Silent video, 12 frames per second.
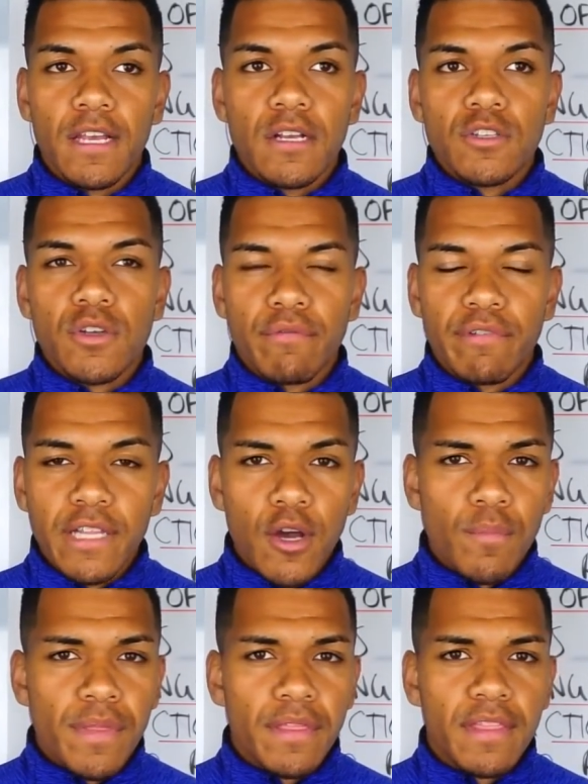So I really
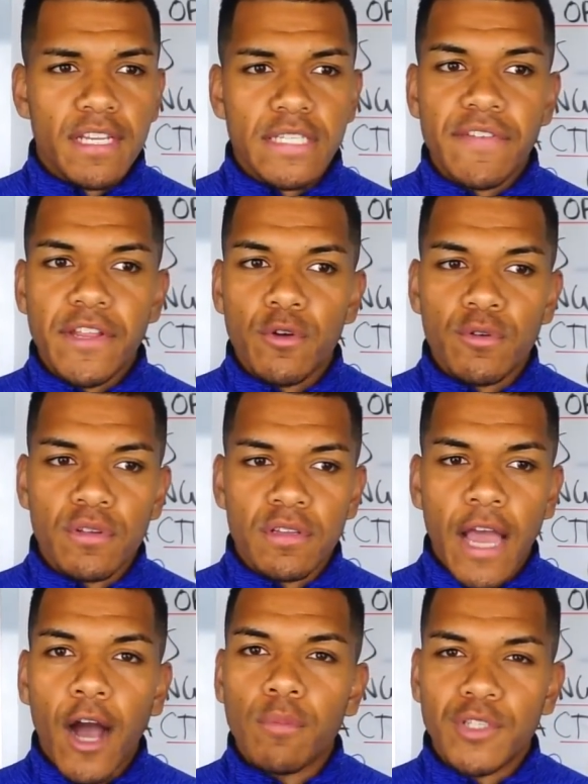hope that this video
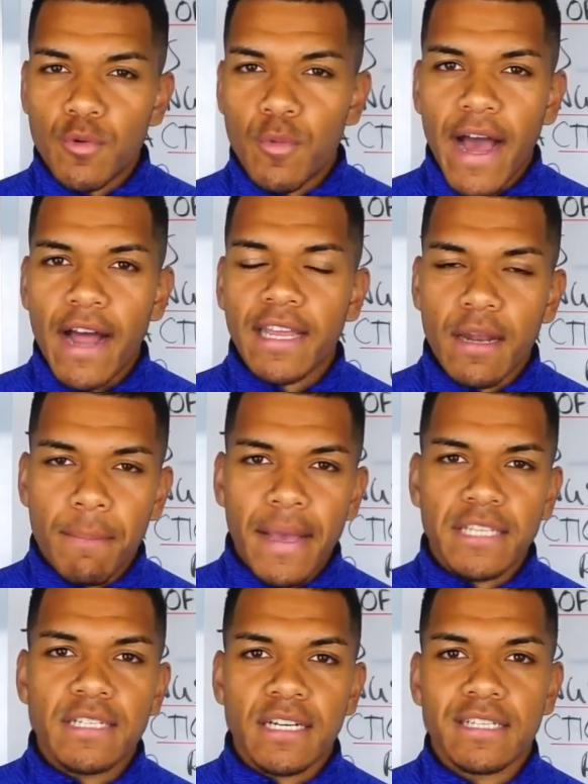helped you out, get a
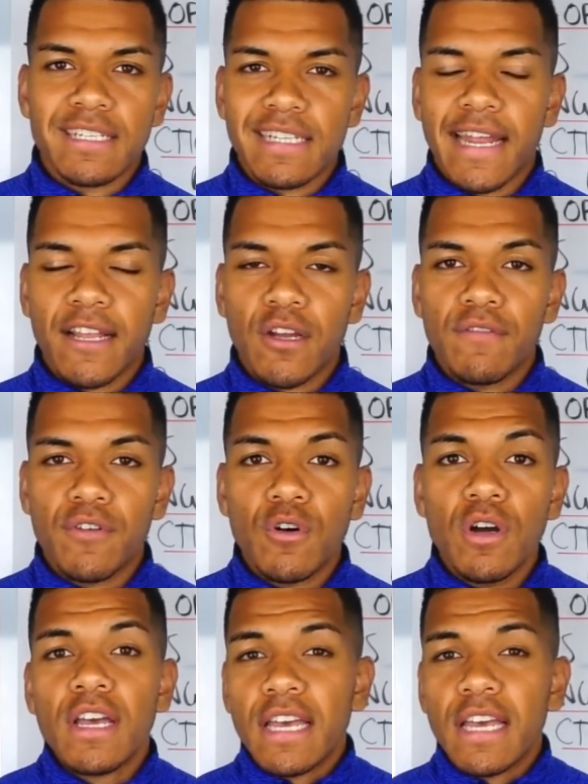basic understanding of it all.